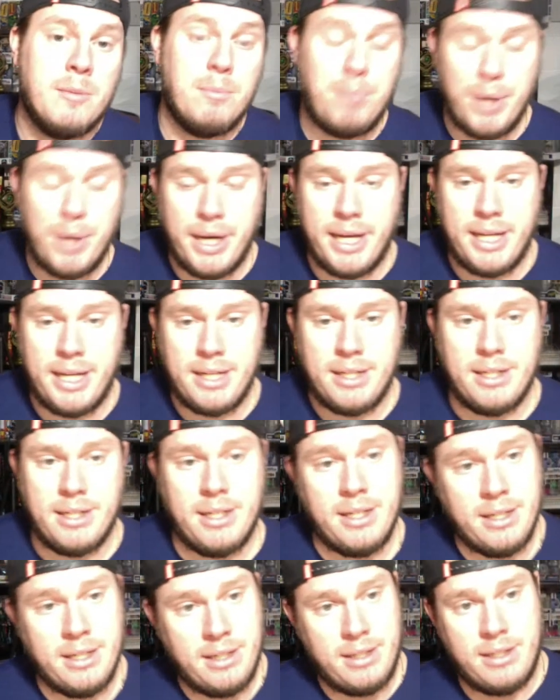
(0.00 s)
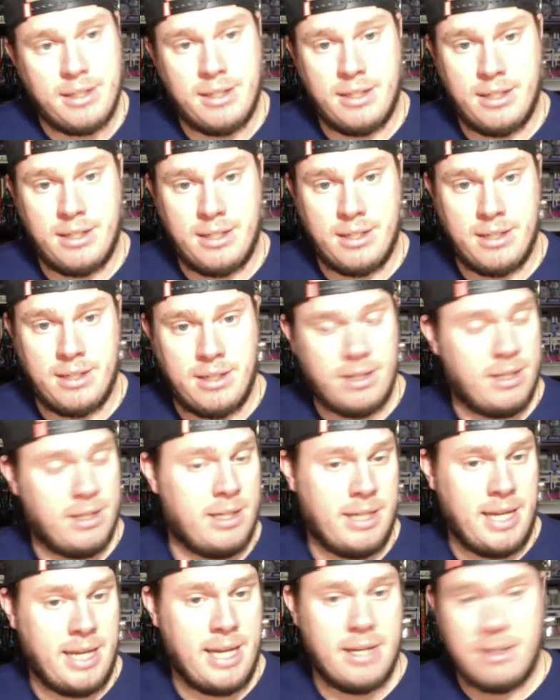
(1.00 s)
but
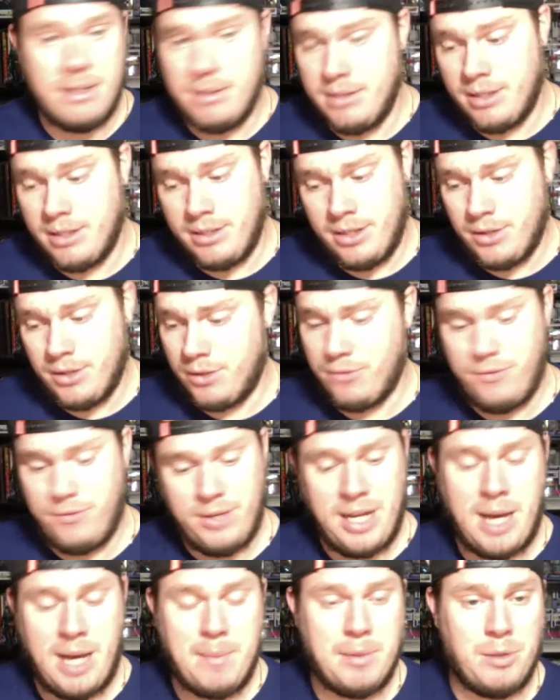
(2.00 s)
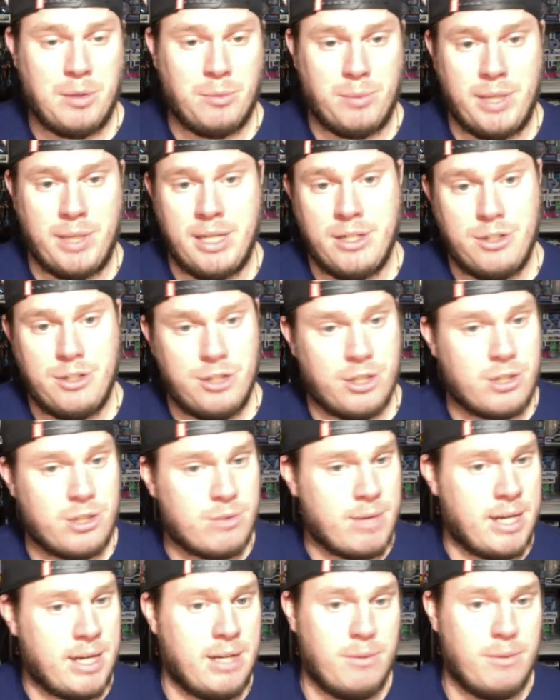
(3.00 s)
again, another phenomenal read.
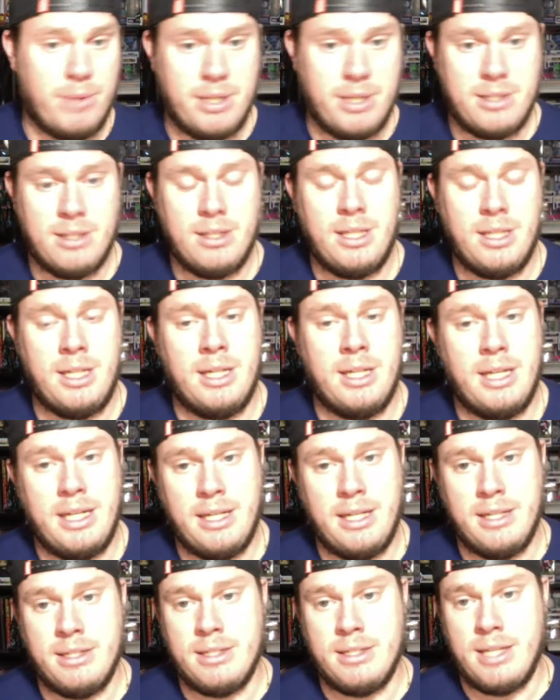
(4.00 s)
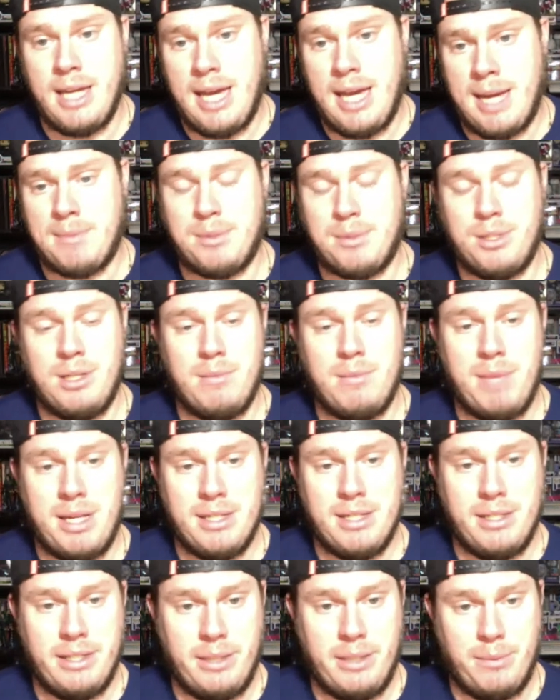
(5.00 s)
Just read it recently. It is absolutely
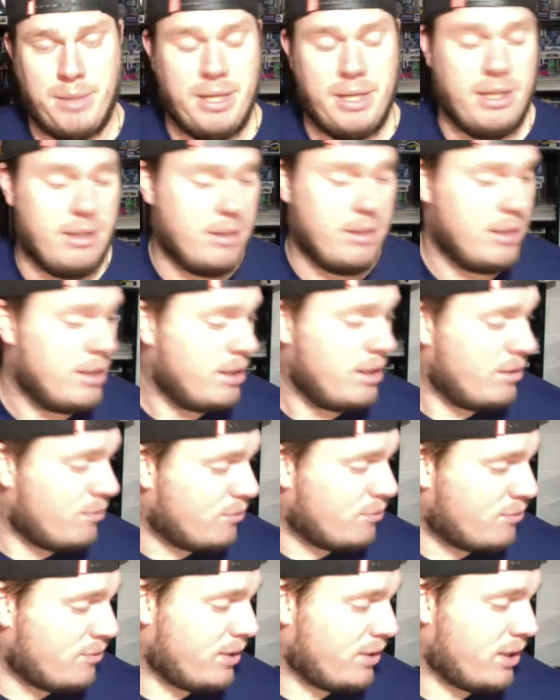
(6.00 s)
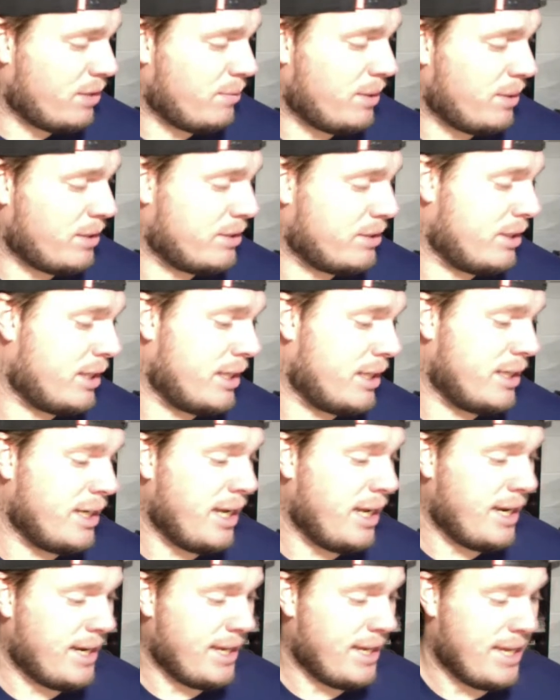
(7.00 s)
amazingly written, very well done,
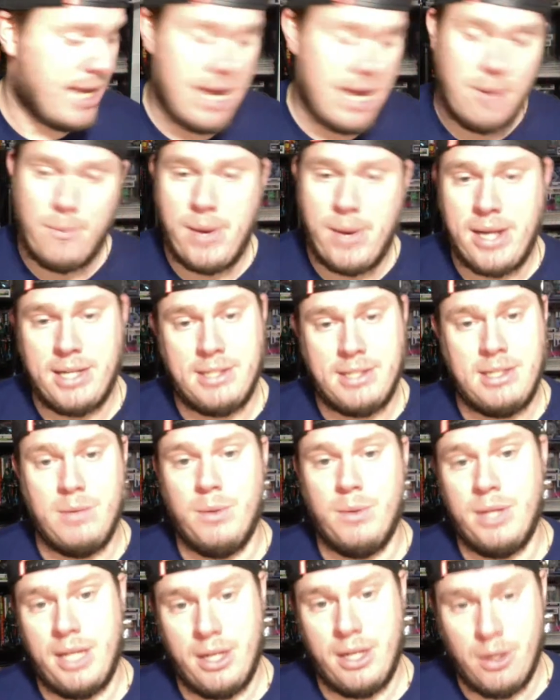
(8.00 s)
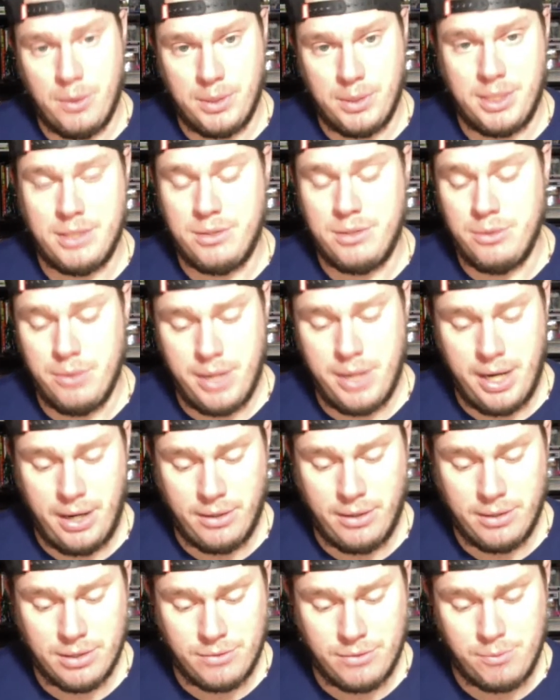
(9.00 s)
and I can't wait to see where they go with these two
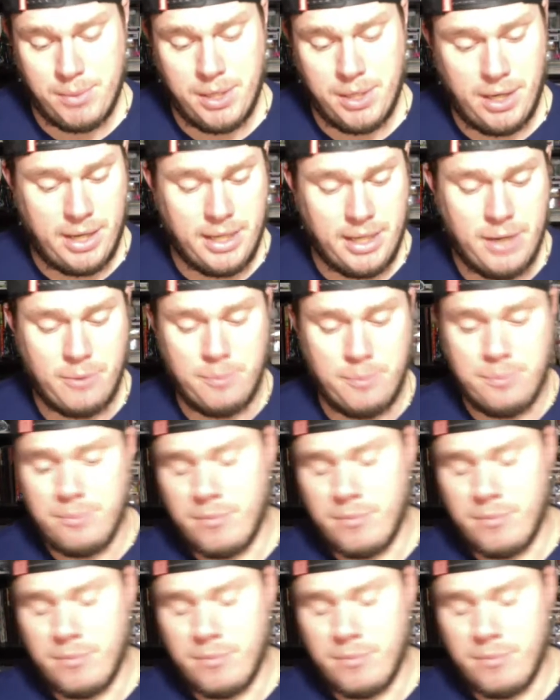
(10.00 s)
characters from here on out.